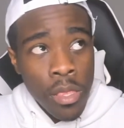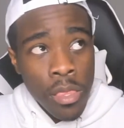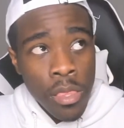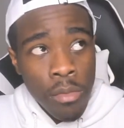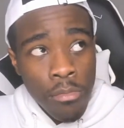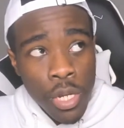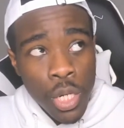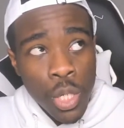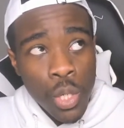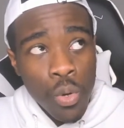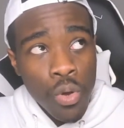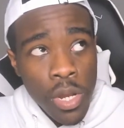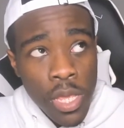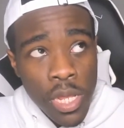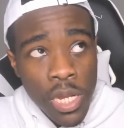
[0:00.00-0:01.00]
the
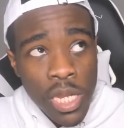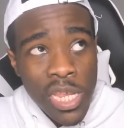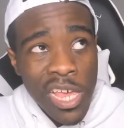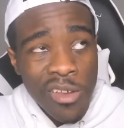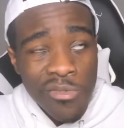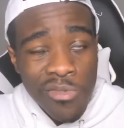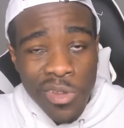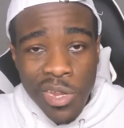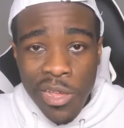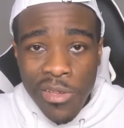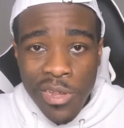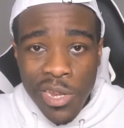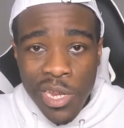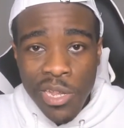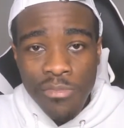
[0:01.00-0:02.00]
majority of channels
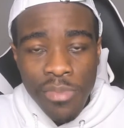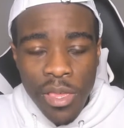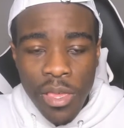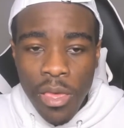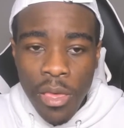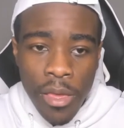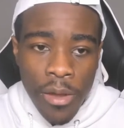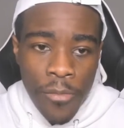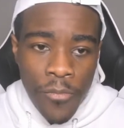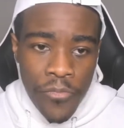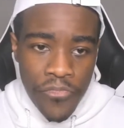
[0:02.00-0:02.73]
should be good.